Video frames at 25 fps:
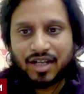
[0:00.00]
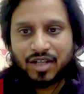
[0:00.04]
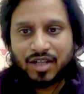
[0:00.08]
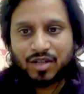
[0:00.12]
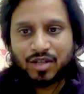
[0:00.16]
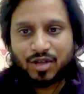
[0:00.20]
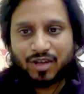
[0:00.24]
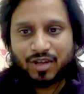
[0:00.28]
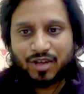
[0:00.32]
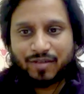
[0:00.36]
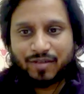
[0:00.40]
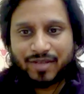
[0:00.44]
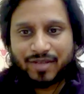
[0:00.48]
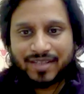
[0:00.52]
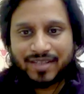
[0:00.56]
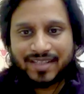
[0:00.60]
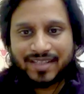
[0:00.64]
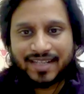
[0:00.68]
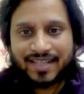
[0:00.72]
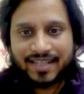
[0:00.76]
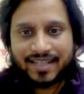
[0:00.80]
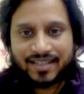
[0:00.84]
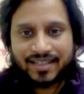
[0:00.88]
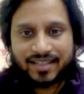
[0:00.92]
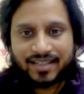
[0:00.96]
I've been
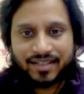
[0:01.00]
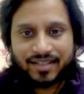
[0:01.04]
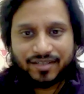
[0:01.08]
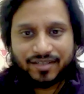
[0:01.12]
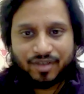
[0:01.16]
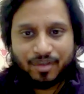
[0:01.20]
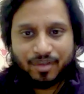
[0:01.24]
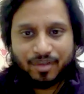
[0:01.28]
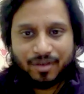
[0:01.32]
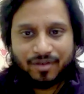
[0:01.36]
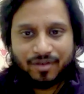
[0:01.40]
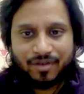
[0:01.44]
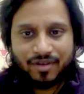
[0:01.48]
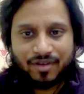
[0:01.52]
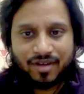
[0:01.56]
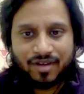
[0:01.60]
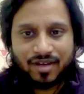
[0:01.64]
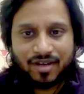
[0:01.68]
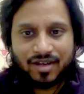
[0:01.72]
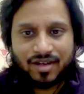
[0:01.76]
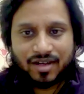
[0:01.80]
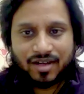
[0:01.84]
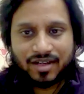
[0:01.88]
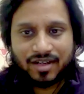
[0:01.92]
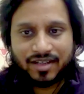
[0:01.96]
selected for my
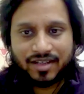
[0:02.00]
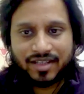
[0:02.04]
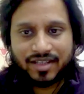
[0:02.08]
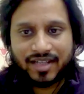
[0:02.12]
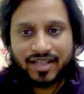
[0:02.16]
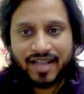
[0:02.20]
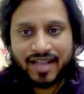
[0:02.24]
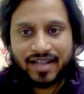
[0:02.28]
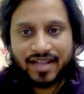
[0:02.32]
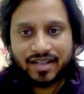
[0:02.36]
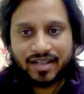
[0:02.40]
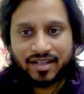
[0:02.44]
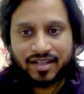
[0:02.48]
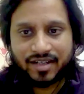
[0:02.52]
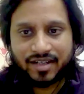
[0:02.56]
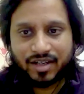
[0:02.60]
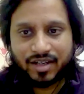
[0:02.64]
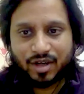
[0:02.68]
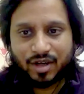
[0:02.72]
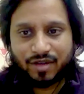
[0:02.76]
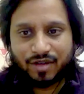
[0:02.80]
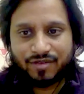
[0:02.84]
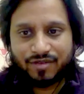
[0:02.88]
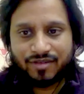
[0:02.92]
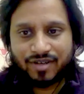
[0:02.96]
work in the category
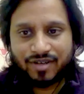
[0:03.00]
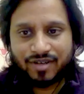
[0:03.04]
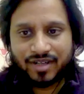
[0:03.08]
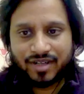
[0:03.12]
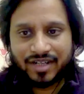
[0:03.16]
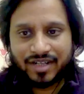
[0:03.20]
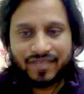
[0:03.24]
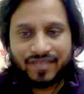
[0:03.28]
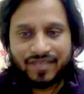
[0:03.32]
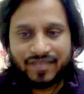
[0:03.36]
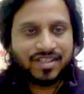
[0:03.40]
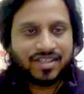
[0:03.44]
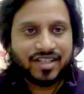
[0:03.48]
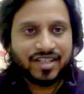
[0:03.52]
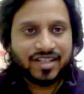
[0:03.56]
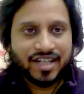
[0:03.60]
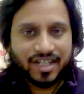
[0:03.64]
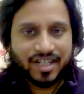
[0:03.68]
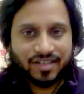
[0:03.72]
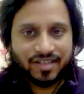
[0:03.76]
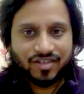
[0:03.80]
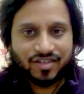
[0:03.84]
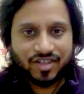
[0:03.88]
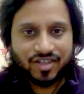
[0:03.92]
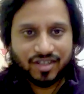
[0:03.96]
of
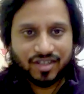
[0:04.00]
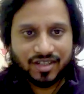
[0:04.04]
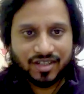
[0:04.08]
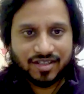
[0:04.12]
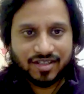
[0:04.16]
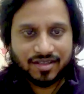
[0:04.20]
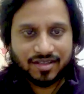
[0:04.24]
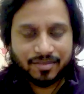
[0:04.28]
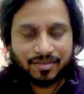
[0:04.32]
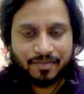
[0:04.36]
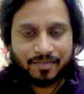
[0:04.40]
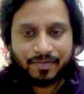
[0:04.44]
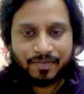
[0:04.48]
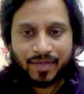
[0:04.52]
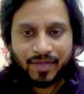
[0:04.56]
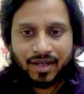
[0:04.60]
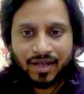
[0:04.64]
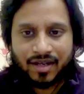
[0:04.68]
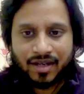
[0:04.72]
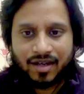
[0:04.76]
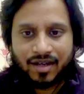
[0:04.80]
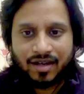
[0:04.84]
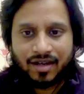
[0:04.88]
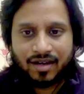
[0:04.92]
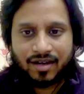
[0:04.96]
investigative journalism.
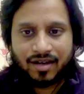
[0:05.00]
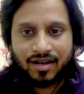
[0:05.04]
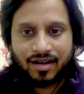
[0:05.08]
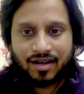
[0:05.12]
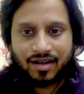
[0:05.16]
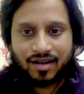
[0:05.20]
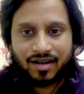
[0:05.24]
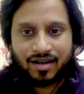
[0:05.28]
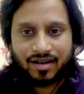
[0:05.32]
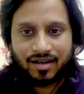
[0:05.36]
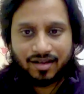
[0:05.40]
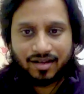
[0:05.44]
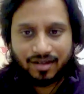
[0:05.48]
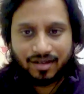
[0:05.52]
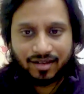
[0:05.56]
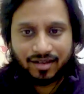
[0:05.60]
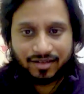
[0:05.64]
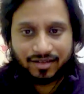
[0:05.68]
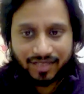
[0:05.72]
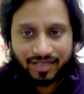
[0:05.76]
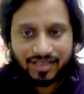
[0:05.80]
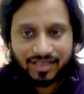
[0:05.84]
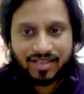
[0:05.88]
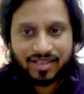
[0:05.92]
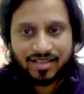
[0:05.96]

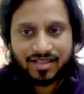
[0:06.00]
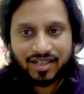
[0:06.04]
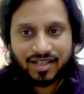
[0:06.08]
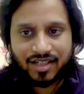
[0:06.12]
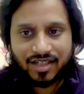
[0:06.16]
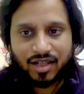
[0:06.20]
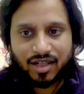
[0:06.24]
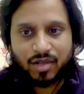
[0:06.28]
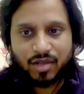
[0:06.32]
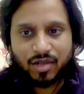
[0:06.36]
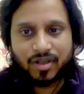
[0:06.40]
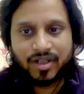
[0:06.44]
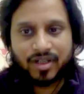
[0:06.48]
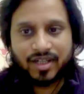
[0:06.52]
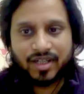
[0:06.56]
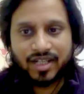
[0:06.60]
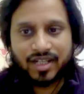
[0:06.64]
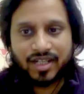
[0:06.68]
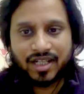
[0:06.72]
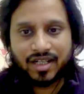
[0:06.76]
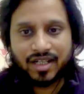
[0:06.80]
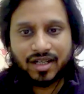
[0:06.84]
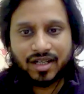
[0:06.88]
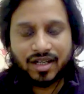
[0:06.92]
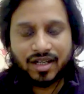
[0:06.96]
This is
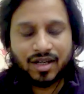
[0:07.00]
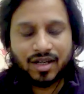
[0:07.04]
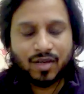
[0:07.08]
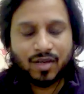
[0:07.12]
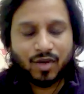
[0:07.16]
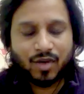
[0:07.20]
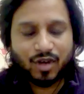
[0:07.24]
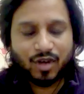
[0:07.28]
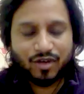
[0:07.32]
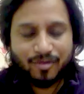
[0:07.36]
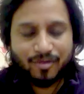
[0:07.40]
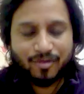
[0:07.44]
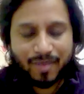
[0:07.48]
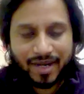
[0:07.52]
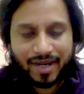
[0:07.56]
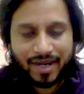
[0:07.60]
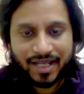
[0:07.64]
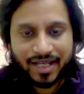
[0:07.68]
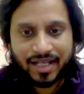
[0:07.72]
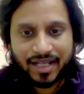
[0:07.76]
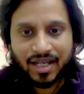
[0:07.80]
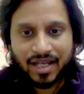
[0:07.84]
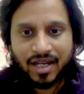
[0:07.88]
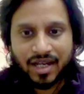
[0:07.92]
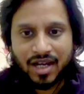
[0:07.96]
undoubtedly one of
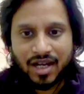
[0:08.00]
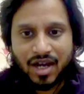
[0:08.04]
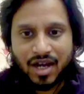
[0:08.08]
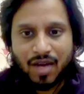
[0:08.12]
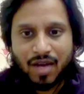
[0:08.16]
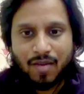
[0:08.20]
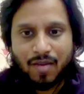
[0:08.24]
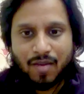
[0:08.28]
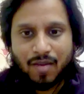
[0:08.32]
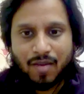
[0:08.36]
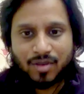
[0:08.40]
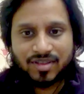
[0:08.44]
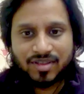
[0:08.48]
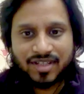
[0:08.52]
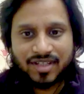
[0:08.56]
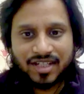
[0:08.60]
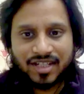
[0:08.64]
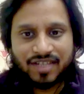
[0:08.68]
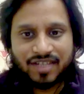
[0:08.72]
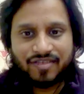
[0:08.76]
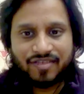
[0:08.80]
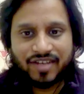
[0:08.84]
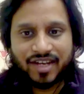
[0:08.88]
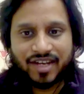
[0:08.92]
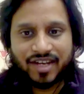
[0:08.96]
my most
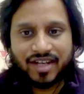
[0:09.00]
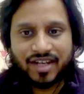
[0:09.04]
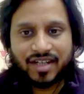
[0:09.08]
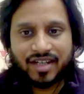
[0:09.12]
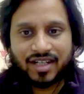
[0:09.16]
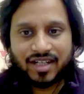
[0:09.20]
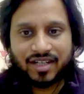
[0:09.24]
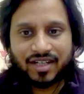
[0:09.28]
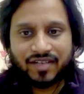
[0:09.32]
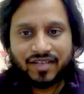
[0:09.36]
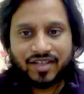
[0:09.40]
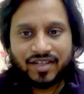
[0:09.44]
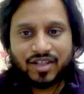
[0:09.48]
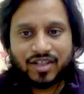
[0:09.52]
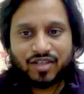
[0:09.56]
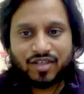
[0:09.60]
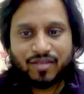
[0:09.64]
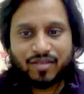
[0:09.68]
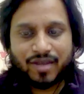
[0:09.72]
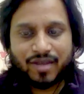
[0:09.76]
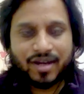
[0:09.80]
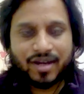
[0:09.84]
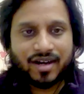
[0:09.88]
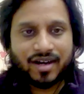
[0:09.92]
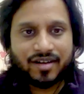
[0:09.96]
significant events of
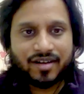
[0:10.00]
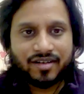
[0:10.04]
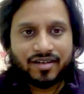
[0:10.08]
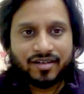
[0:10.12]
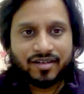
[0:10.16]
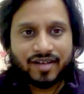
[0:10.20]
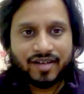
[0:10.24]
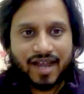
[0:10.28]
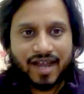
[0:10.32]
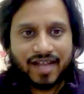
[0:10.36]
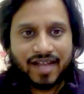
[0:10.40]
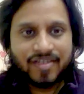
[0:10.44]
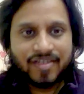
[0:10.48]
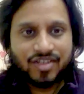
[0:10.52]
my career as a